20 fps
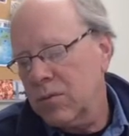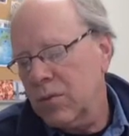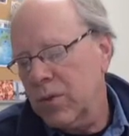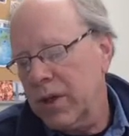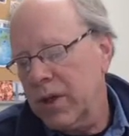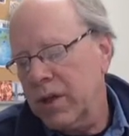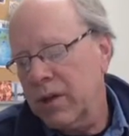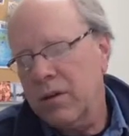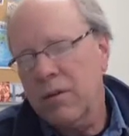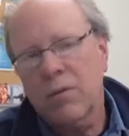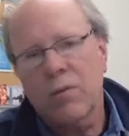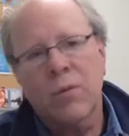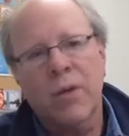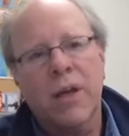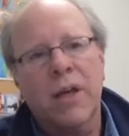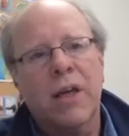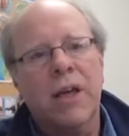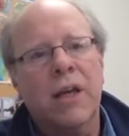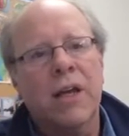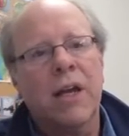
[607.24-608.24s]

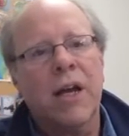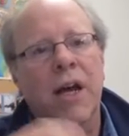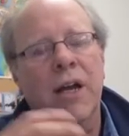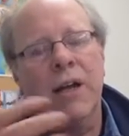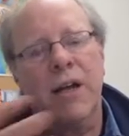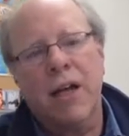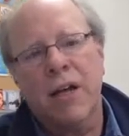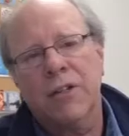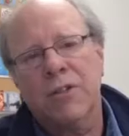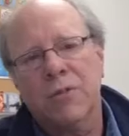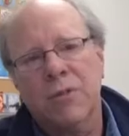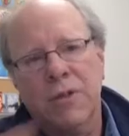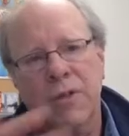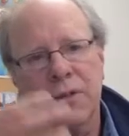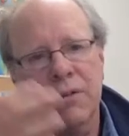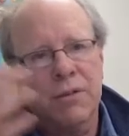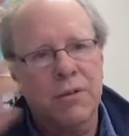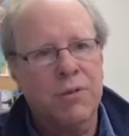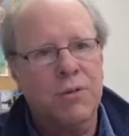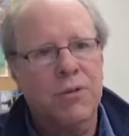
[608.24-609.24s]
We cannot actually.
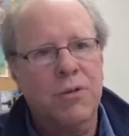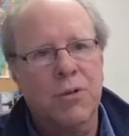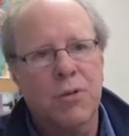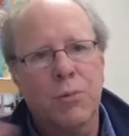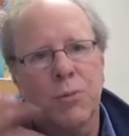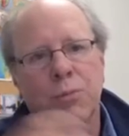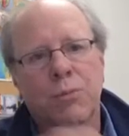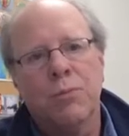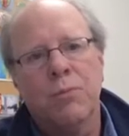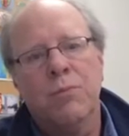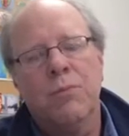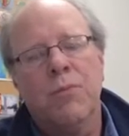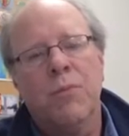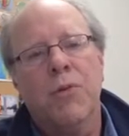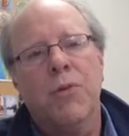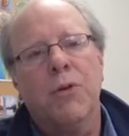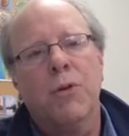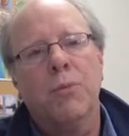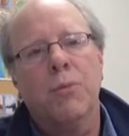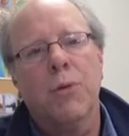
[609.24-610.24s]
The
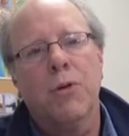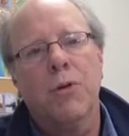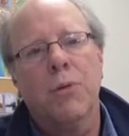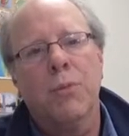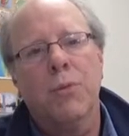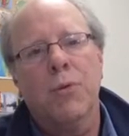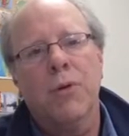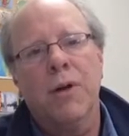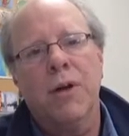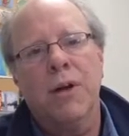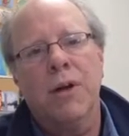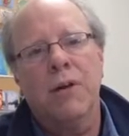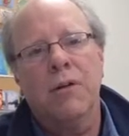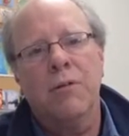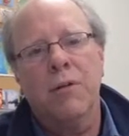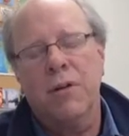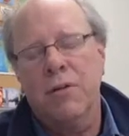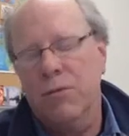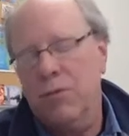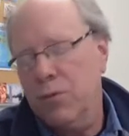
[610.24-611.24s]
third bullet point here
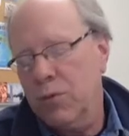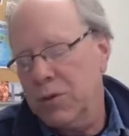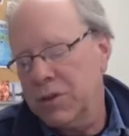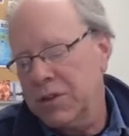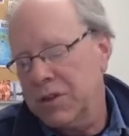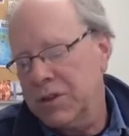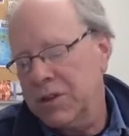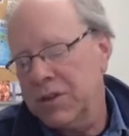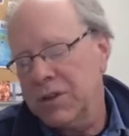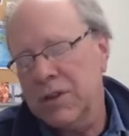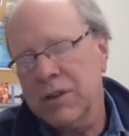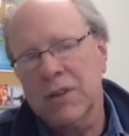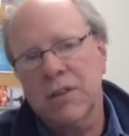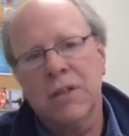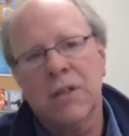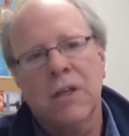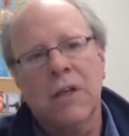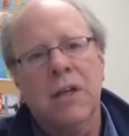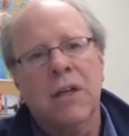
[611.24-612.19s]
reinforces this.